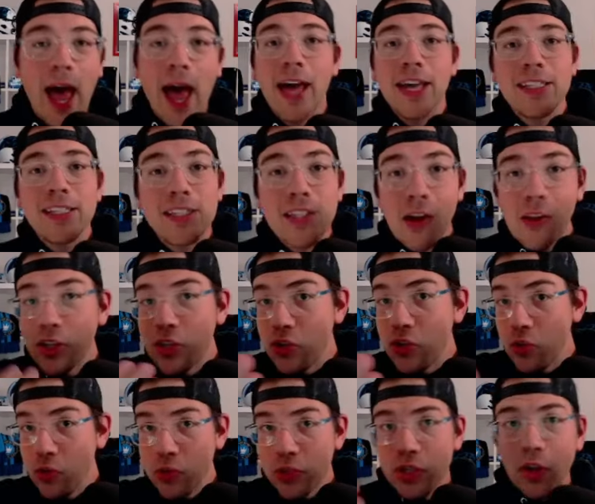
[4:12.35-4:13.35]
I saw it.
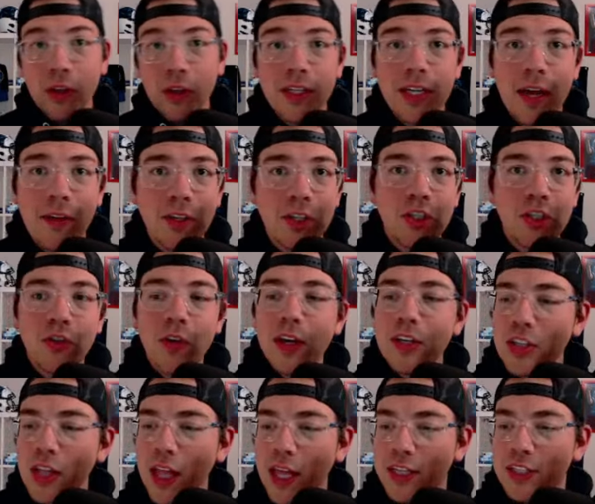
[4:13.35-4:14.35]
You saw it down the
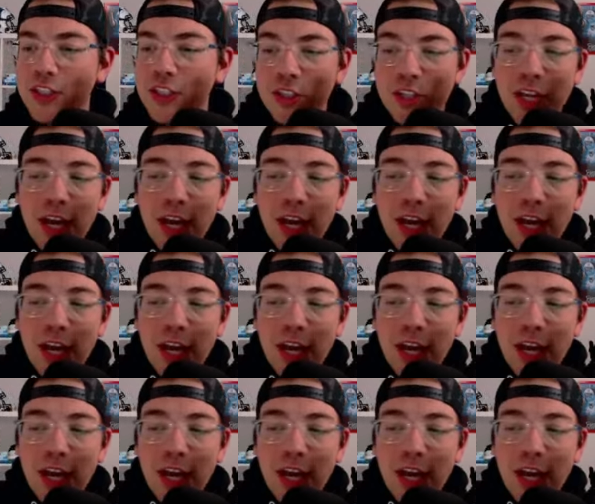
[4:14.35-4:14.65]
stretch last year.